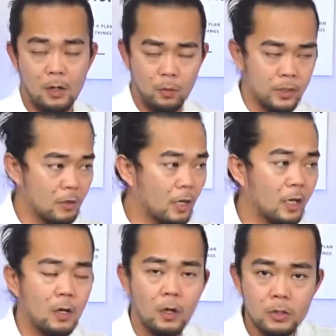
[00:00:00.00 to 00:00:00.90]
when you
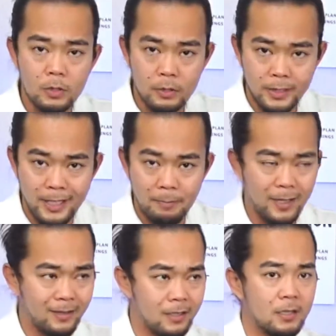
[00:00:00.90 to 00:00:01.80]
are also
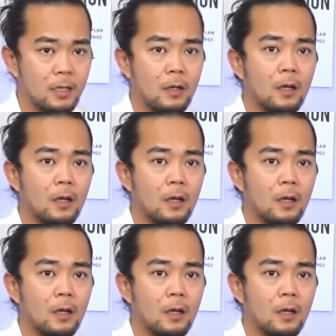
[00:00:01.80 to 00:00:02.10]
sleeping, this